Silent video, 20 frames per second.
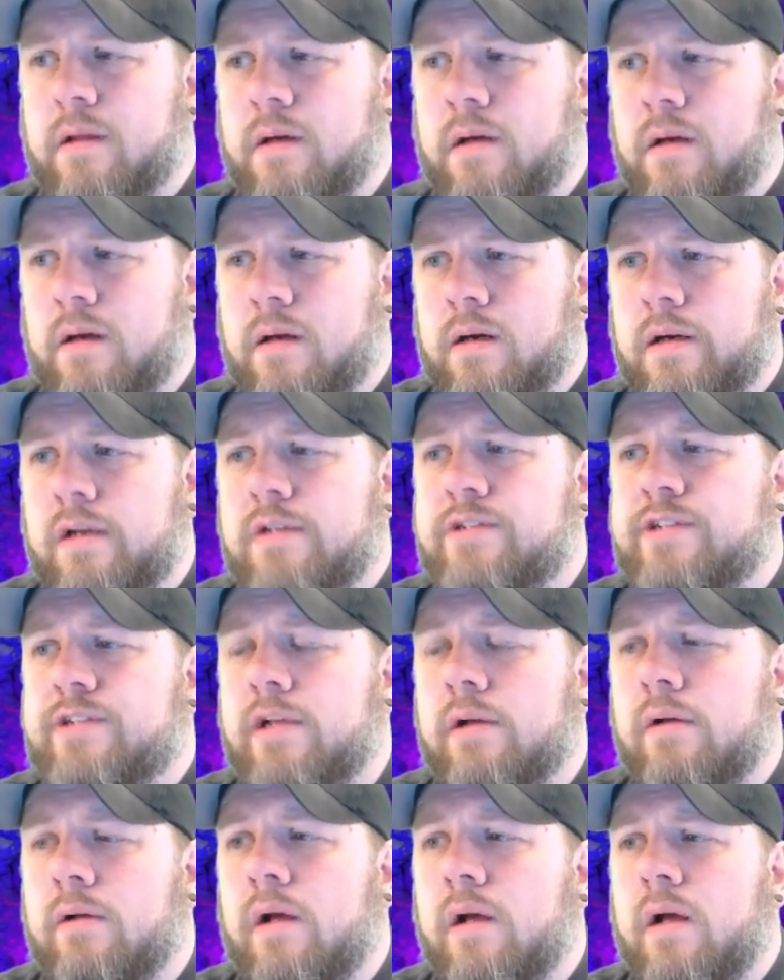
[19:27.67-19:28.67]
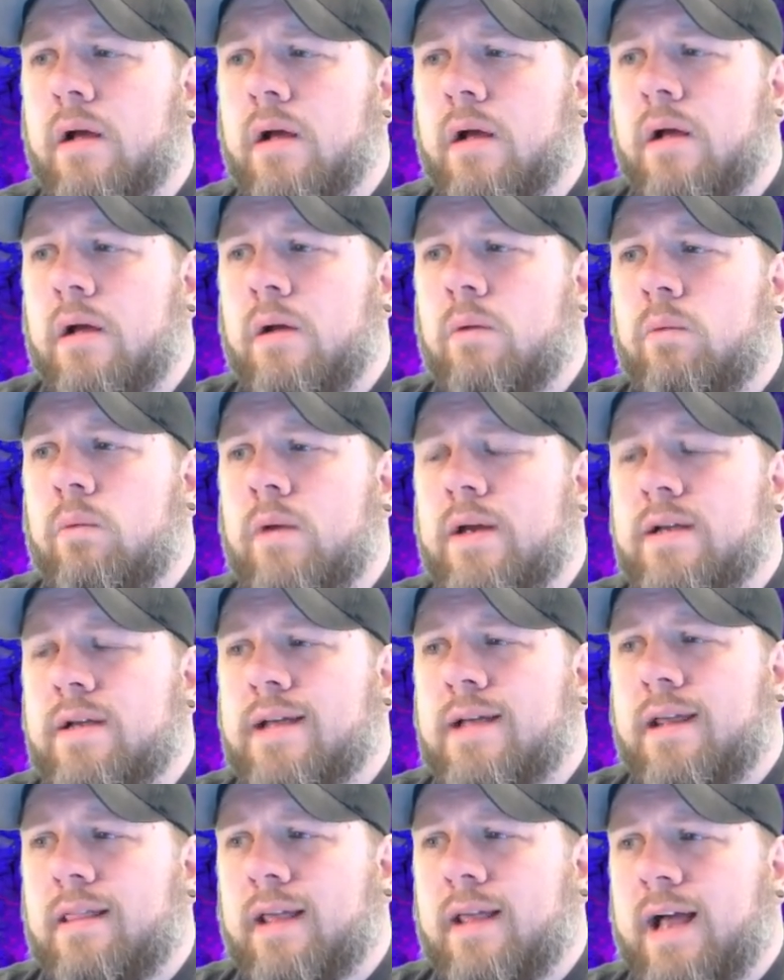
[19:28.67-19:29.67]
All right, so we could
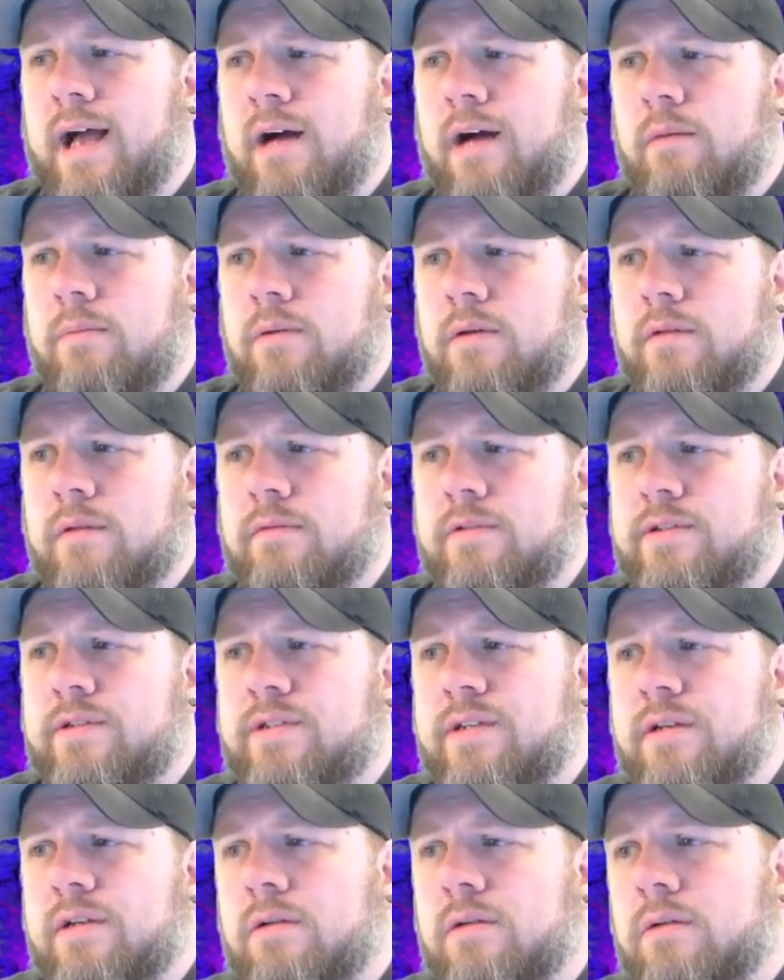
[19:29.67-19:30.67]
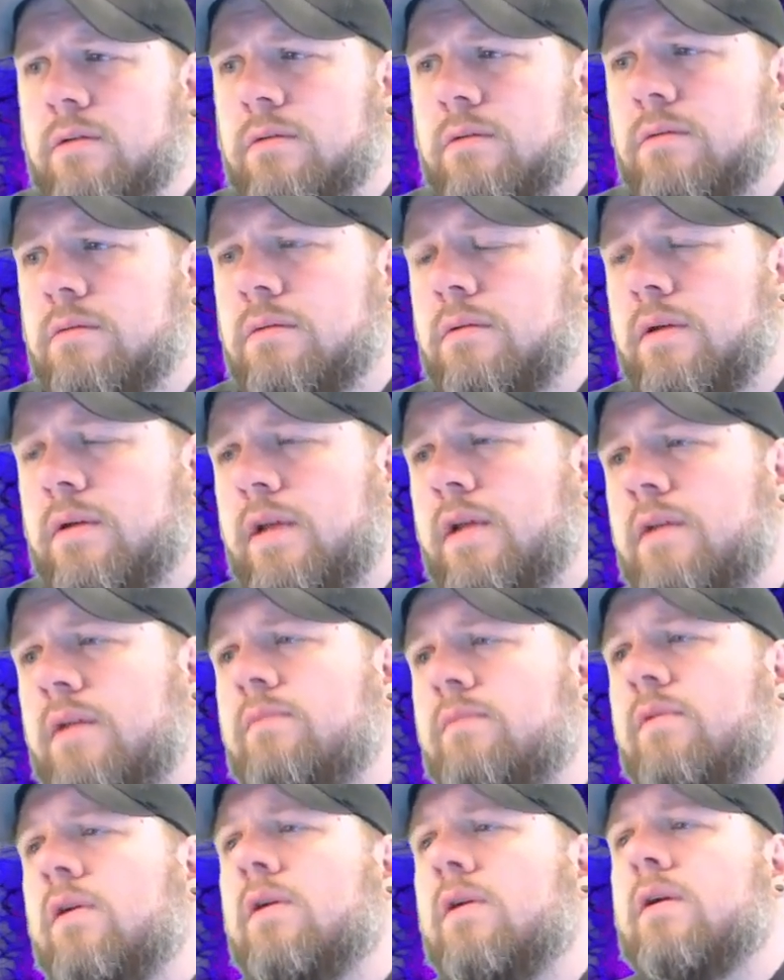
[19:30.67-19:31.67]
take the output of the signal,
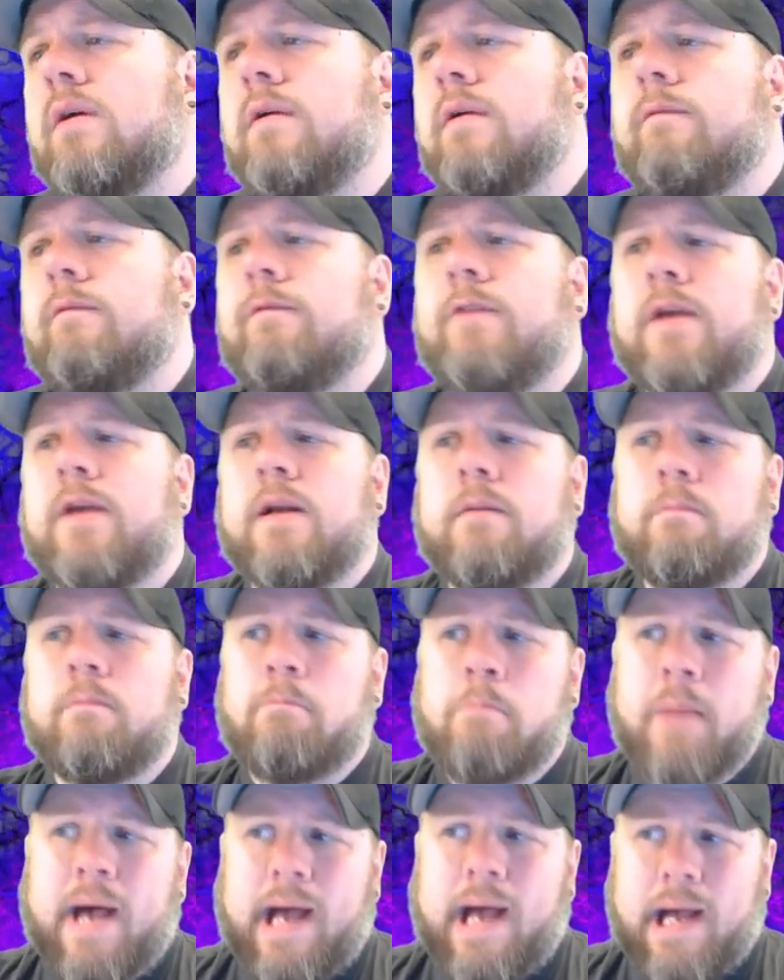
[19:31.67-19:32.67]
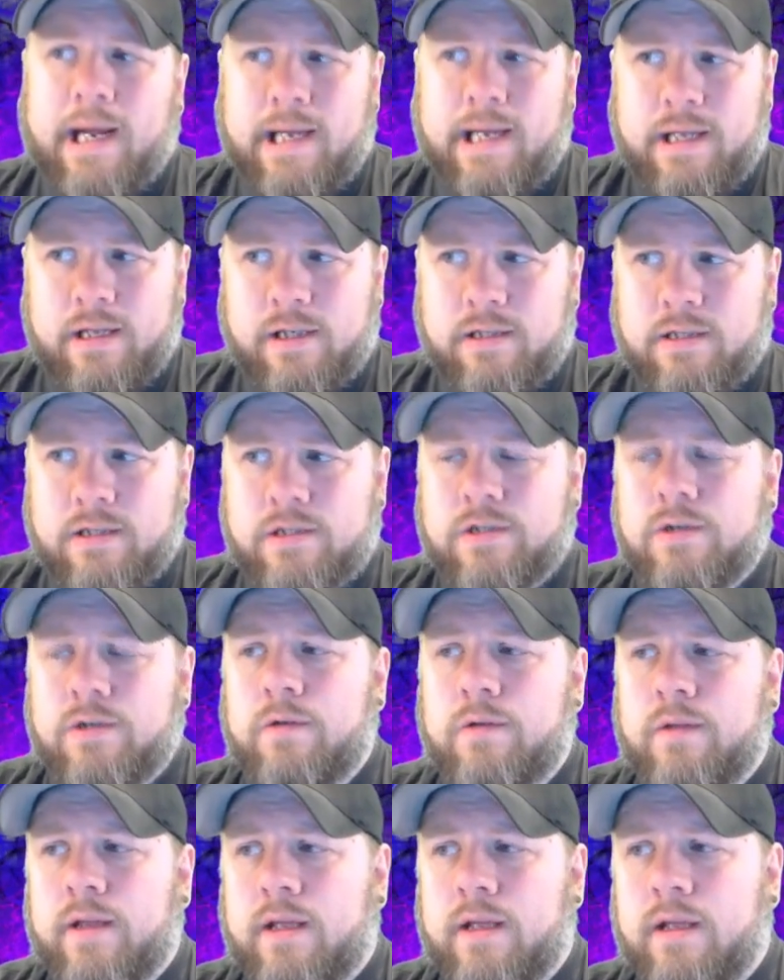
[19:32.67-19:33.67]
invert it, and feed it back
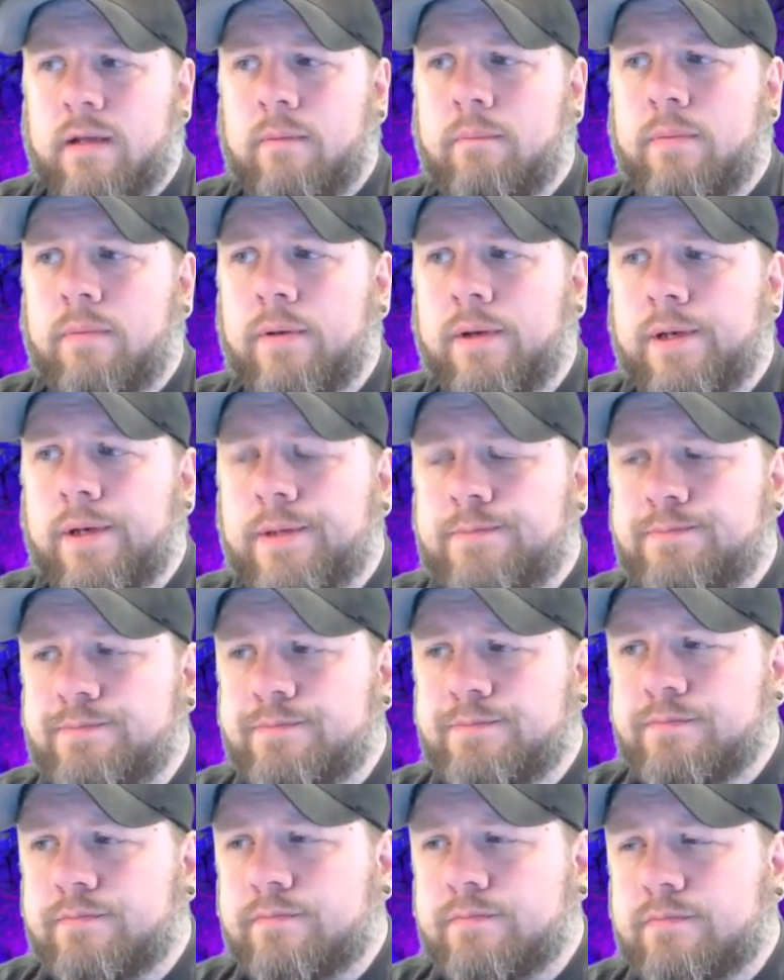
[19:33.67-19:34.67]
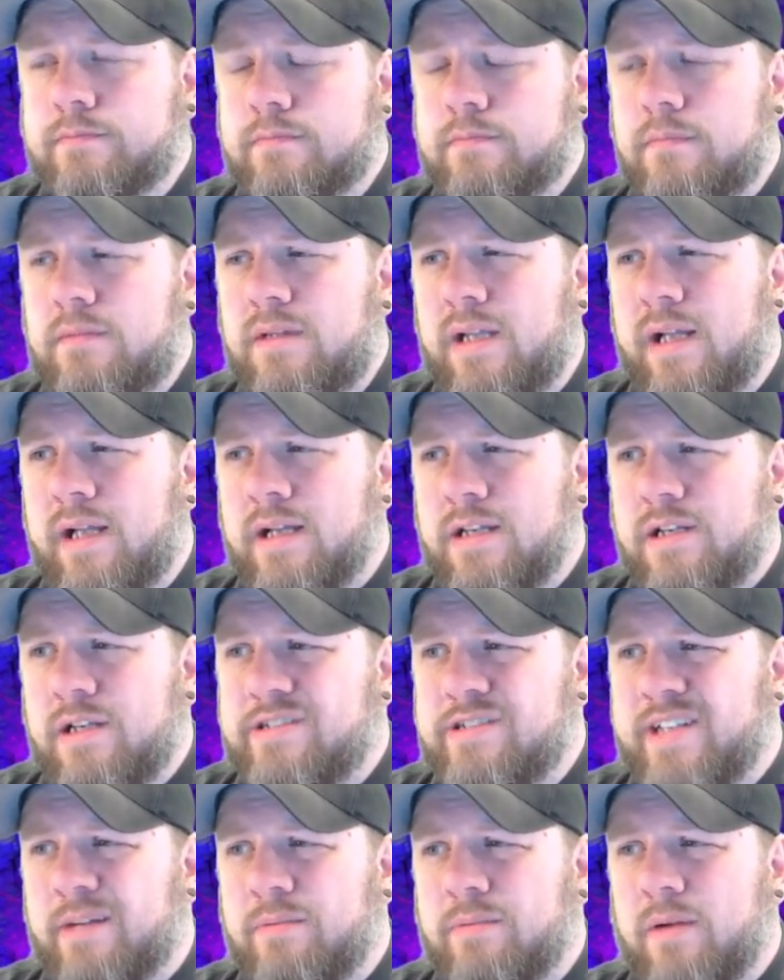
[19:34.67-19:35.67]
into the input and
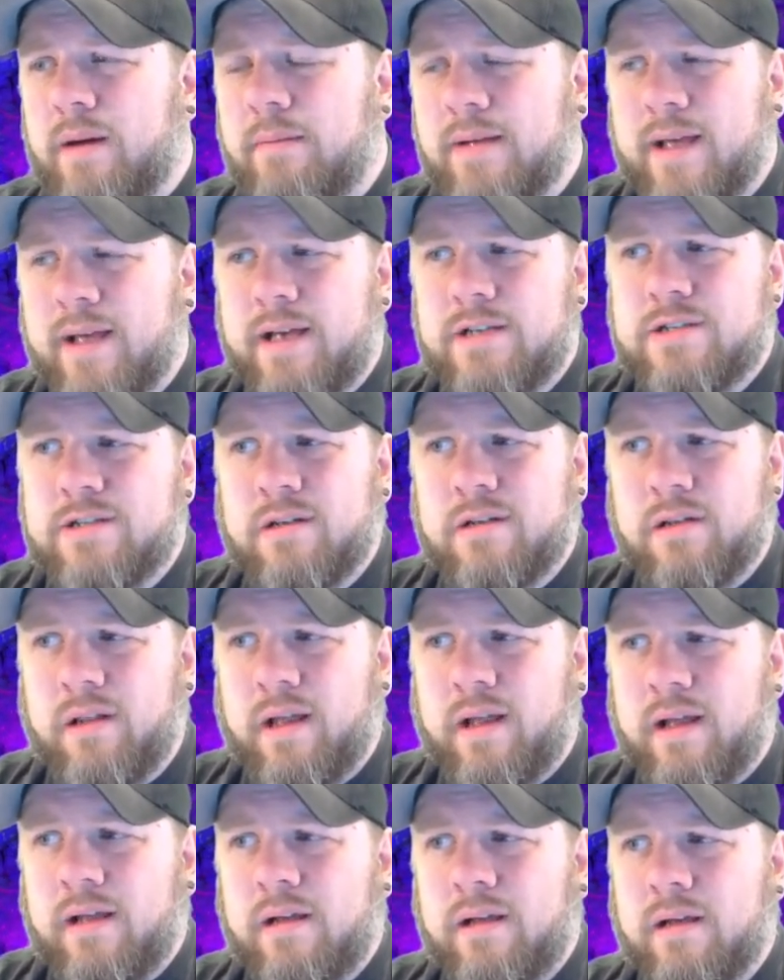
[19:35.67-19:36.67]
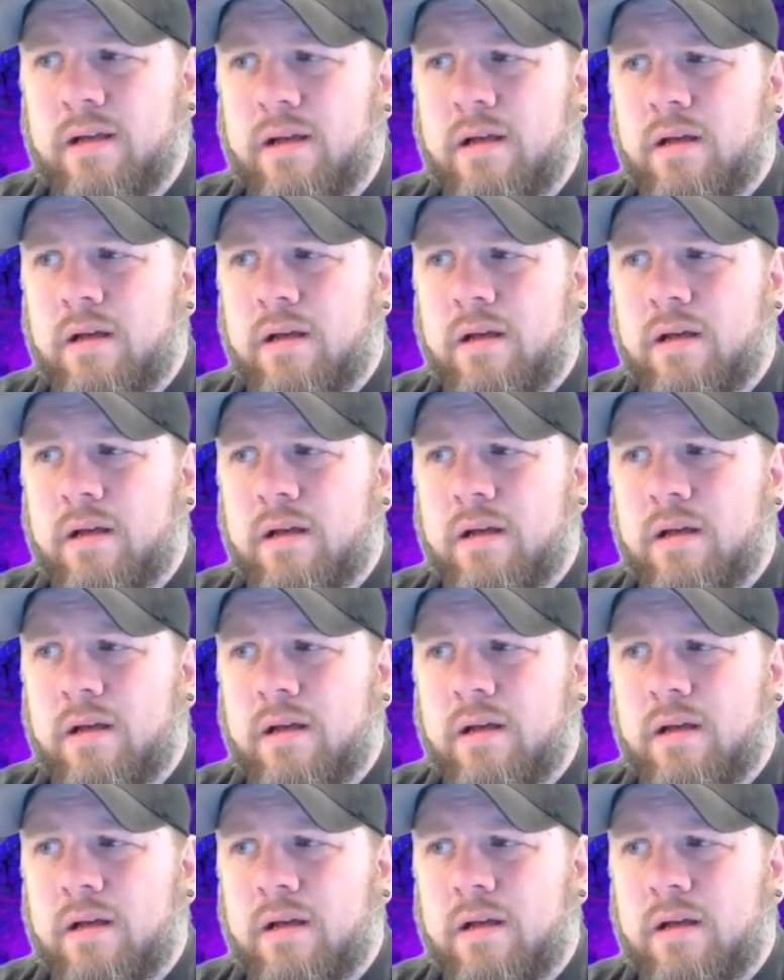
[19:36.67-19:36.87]
use that propagation delay